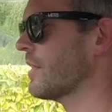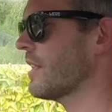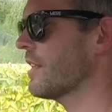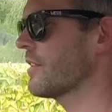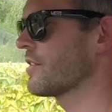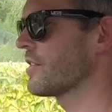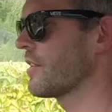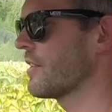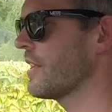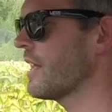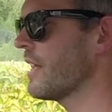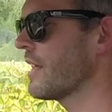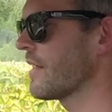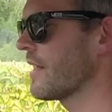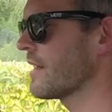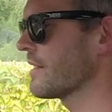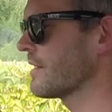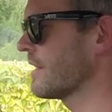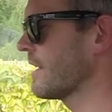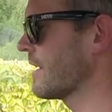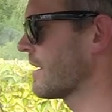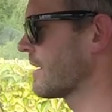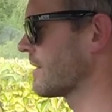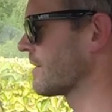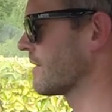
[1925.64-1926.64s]
so yeah, that's
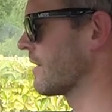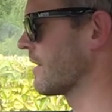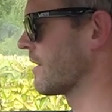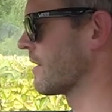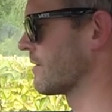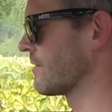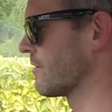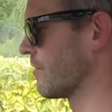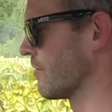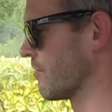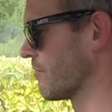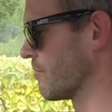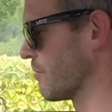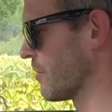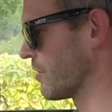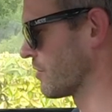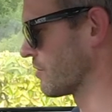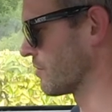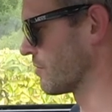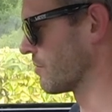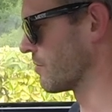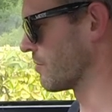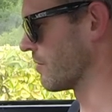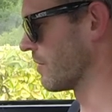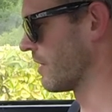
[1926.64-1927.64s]
it as a sort of
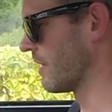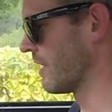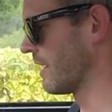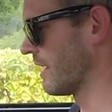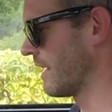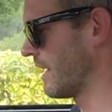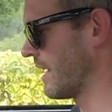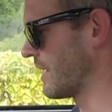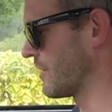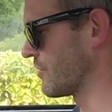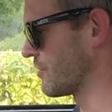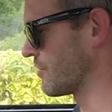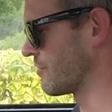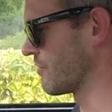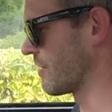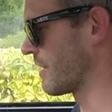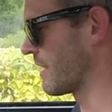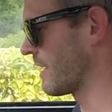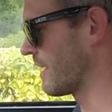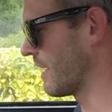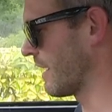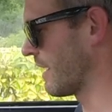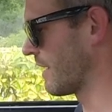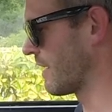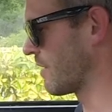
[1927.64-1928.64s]
model
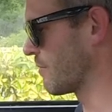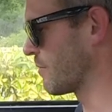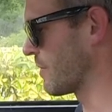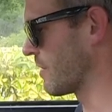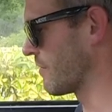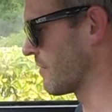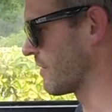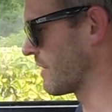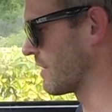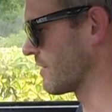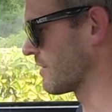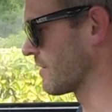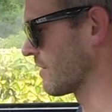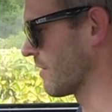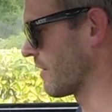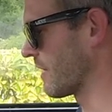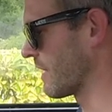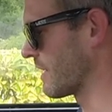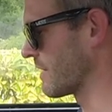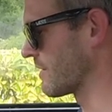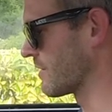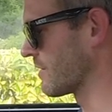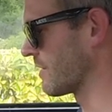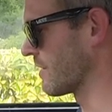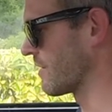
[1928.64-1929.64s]
history and a bit of an insight
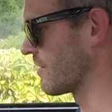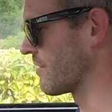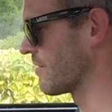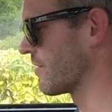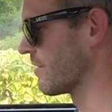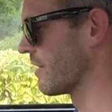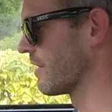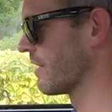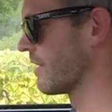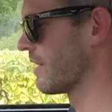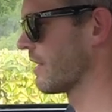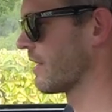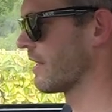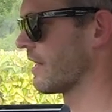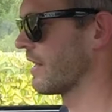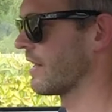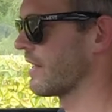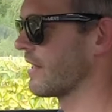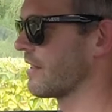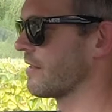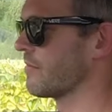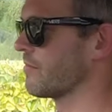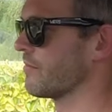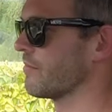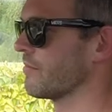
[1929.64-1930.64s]
into
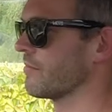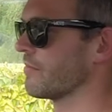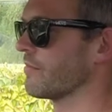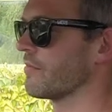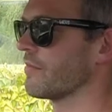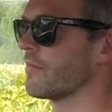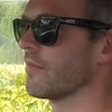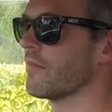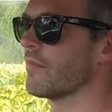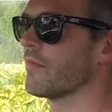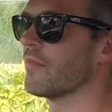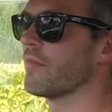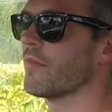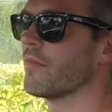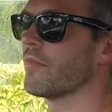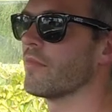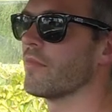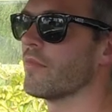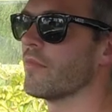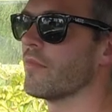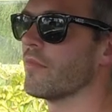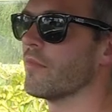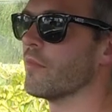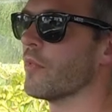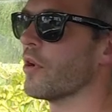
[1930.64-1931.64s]
um,
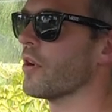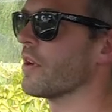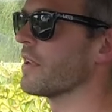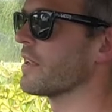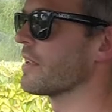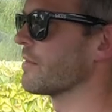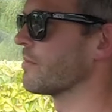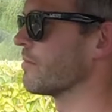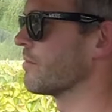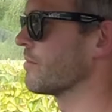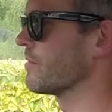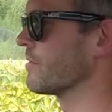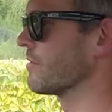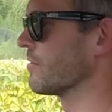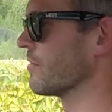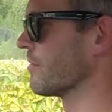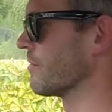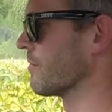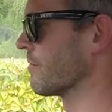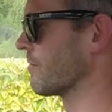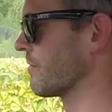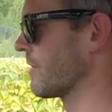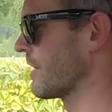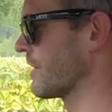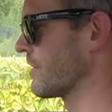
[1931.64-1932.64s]
my sort
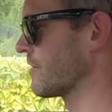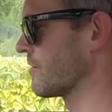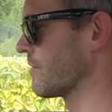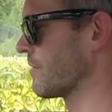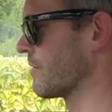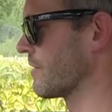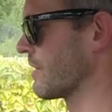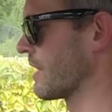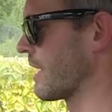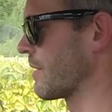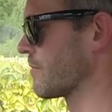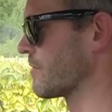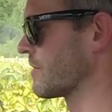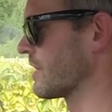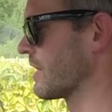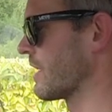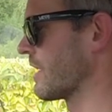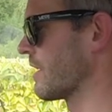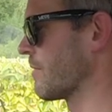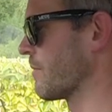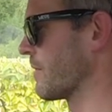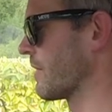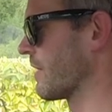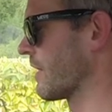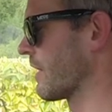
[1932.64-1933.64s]
of history of the MG.
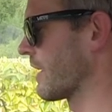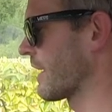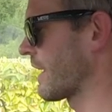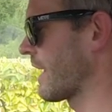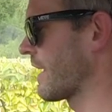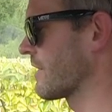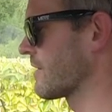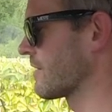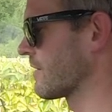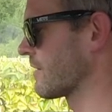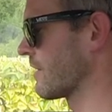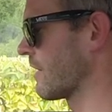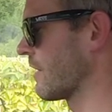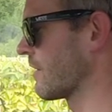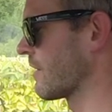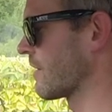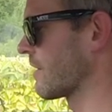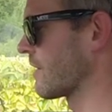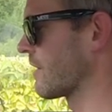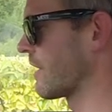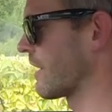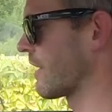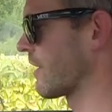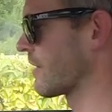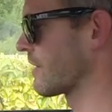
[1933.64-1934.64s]
I mean, I guess the other
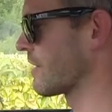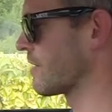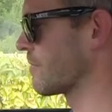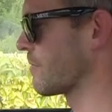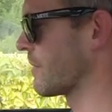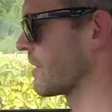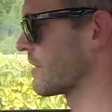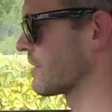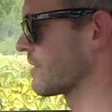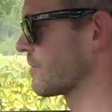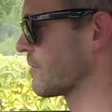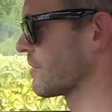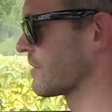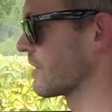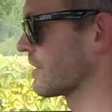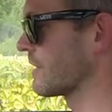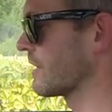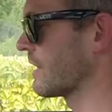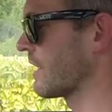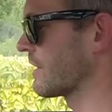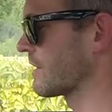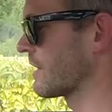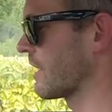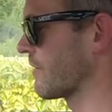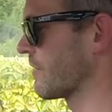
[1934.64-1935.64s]
thing I didn't mention was I
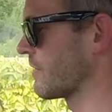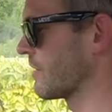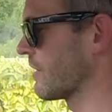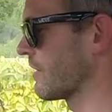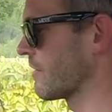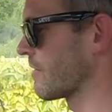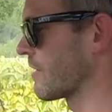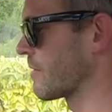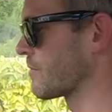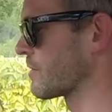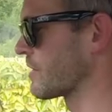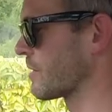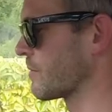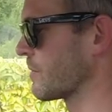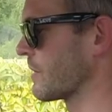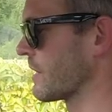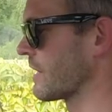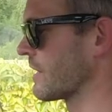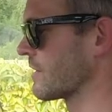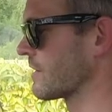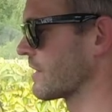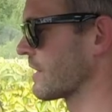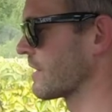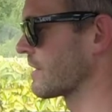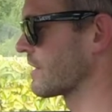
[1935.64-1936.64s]
did actually have another
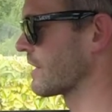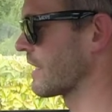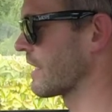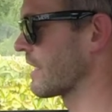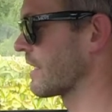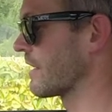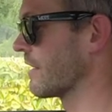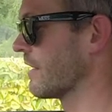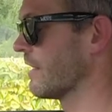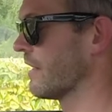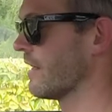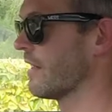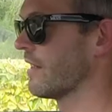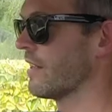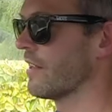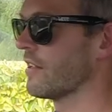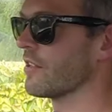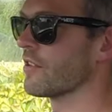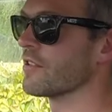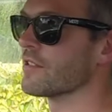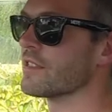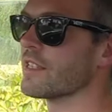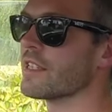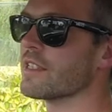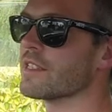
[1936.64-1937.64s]
MGB GT
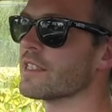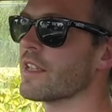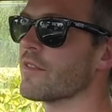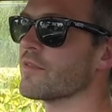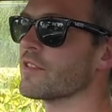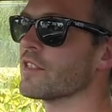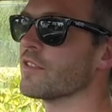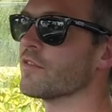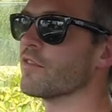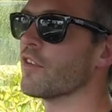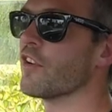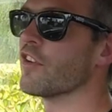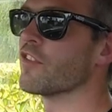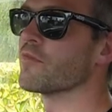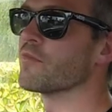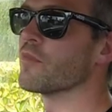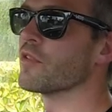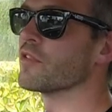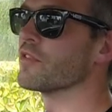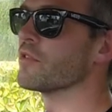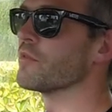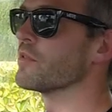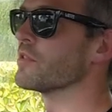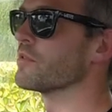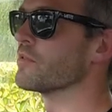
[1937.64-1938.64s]
1975
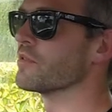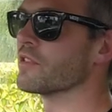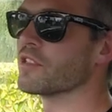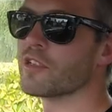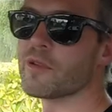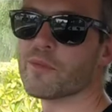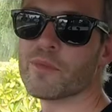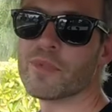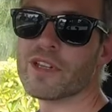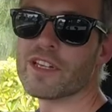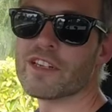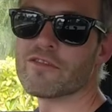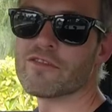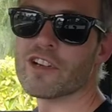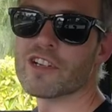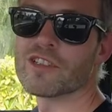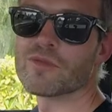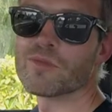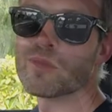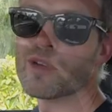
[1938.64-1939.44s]
model, which was a complete rust